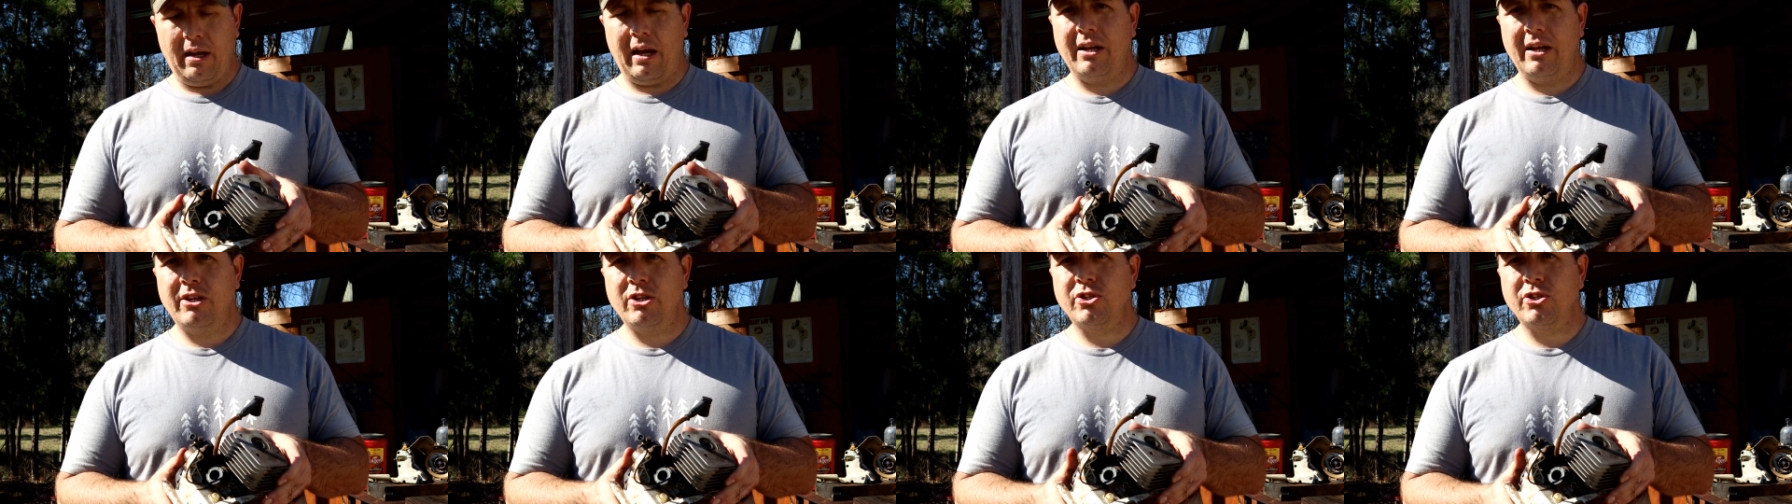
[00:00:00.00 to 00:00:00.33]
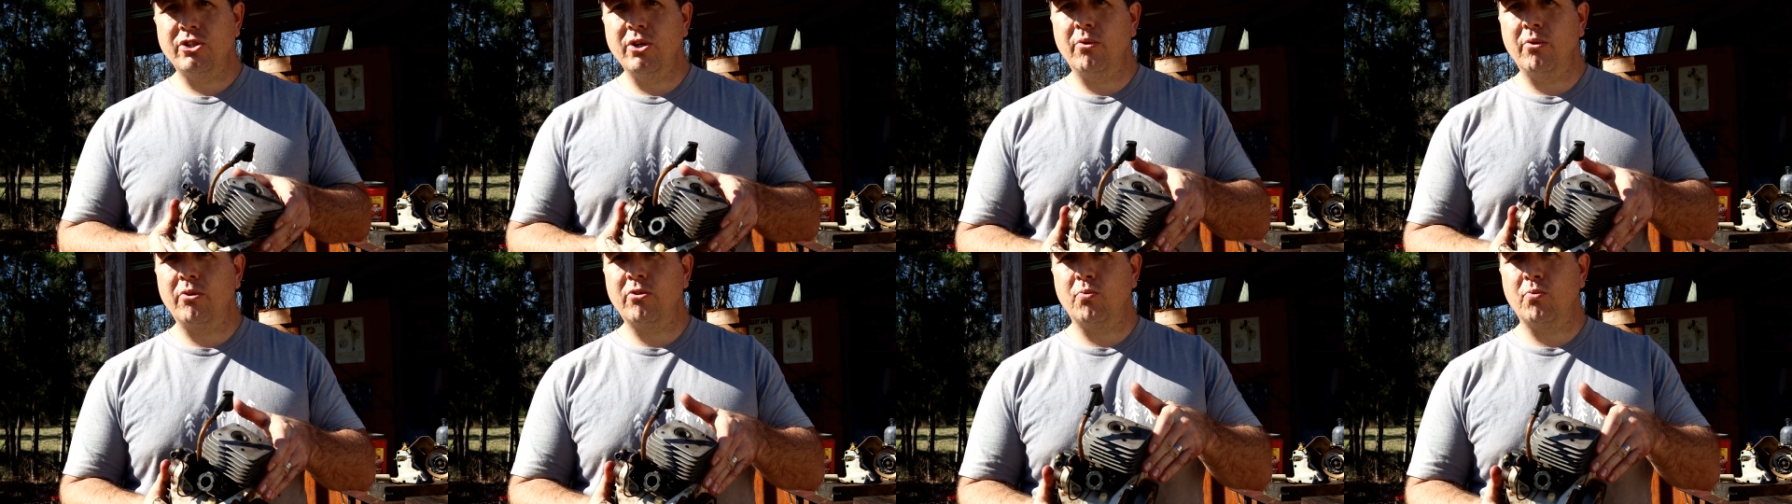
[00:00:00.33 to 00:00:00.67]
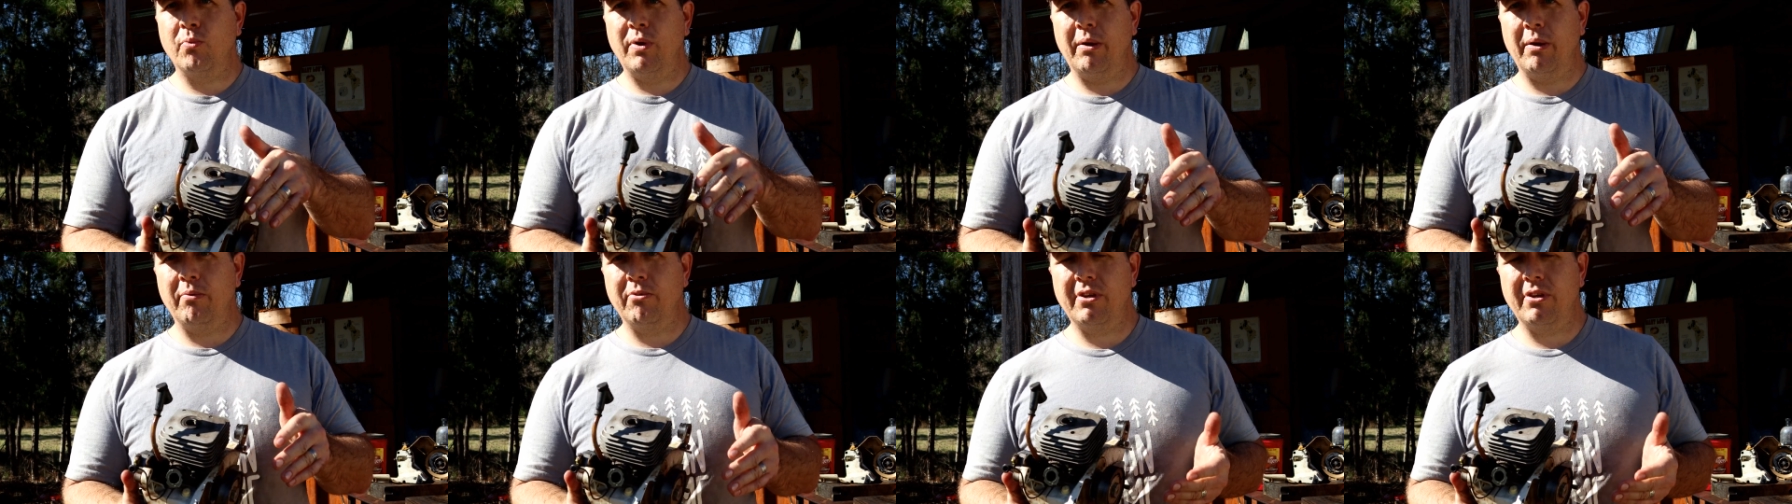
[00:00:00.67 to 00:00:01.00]
I just
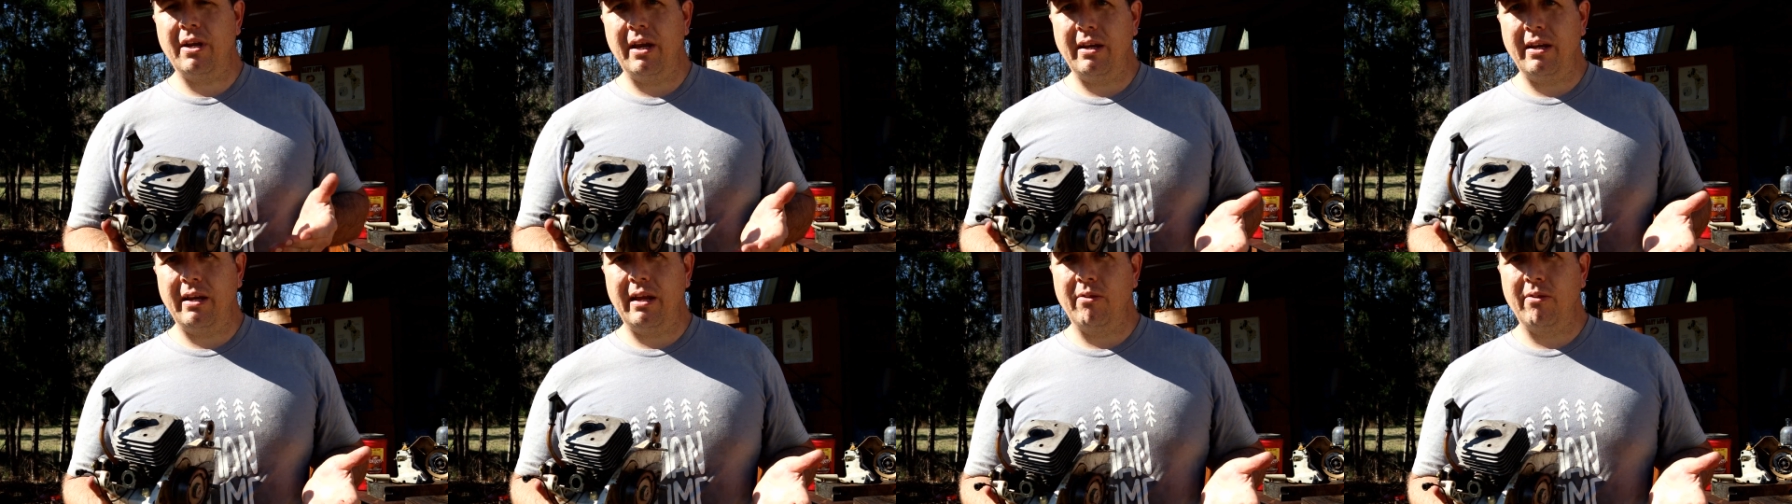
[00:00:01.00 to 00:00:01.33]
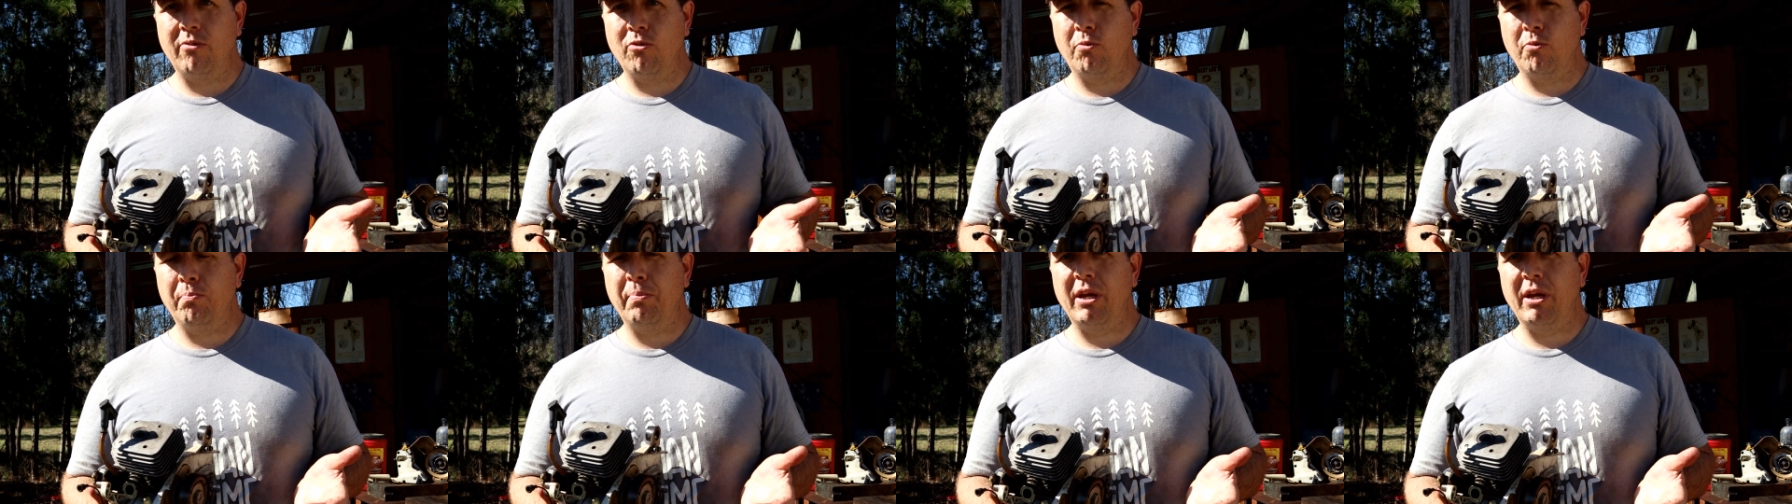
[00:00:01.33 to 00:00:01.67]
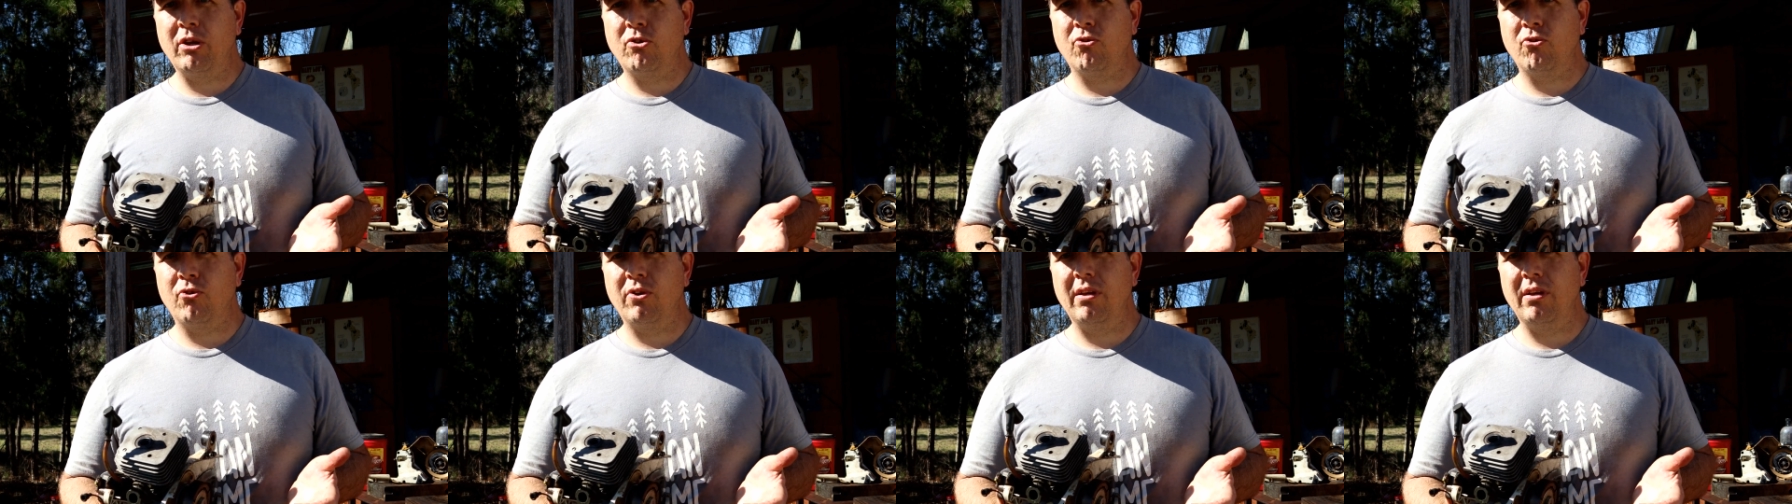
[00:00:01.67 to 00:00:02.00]
noticed when I was cutting down those
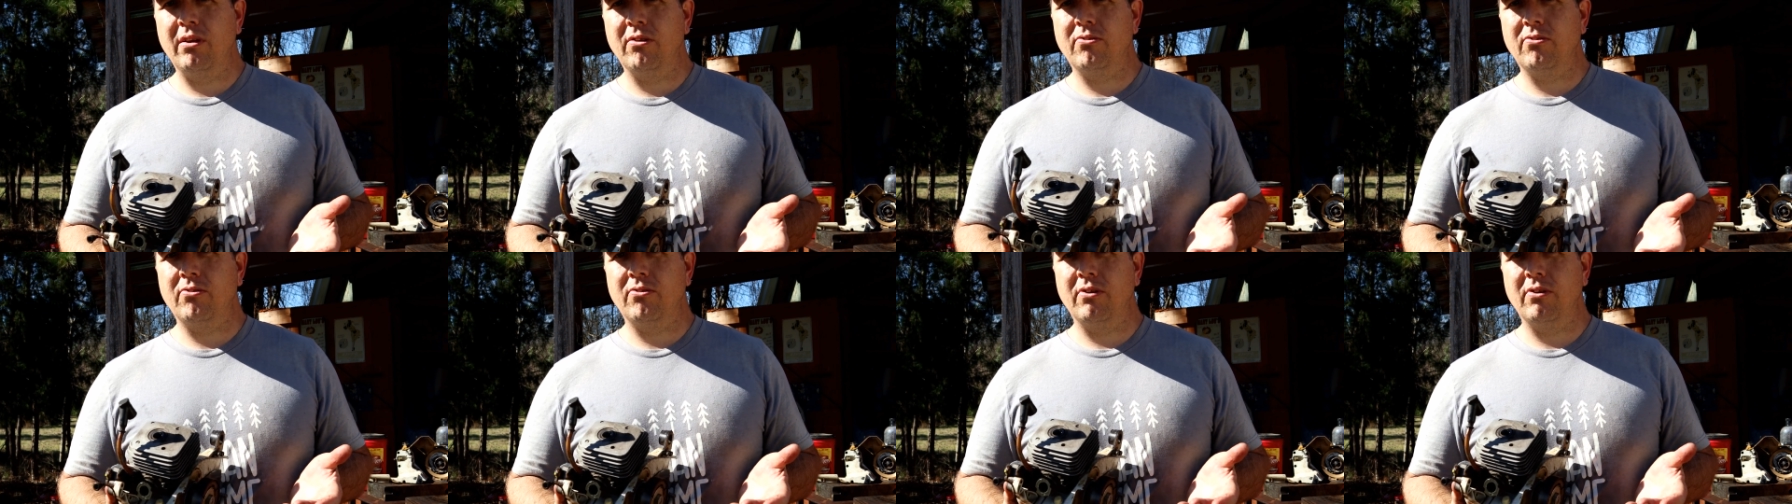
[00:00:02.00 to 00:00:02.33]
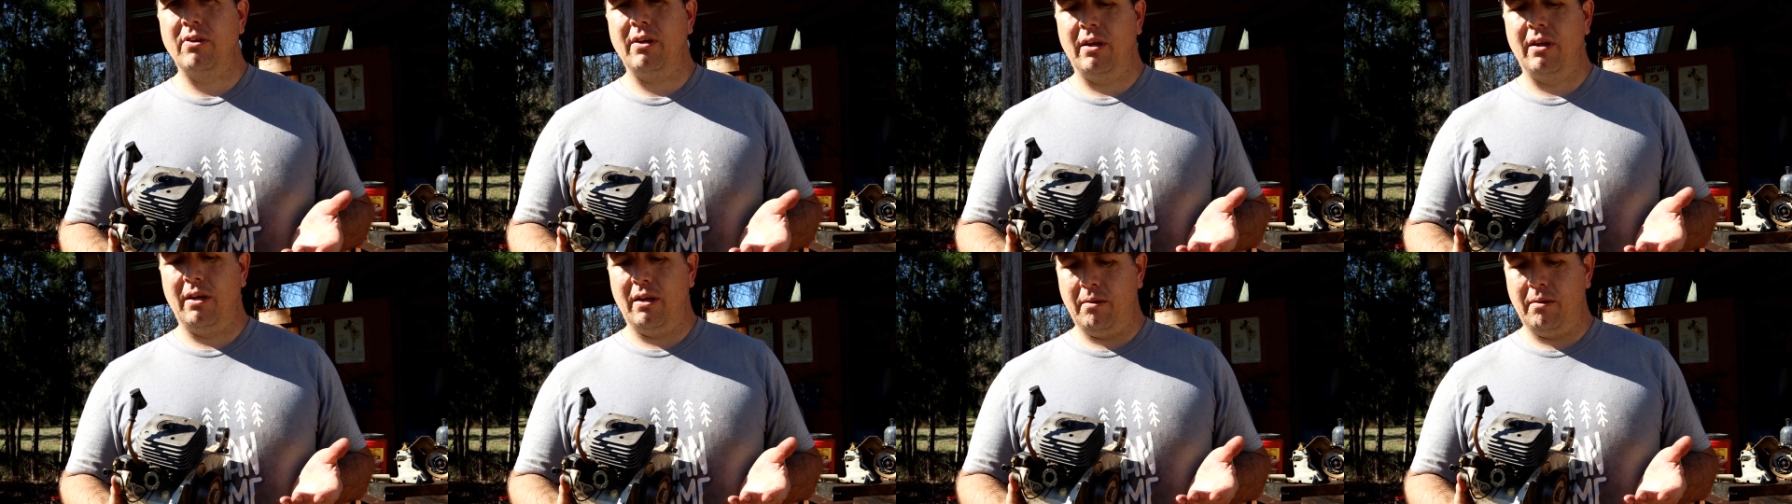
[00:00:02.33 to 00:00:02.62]
big trees,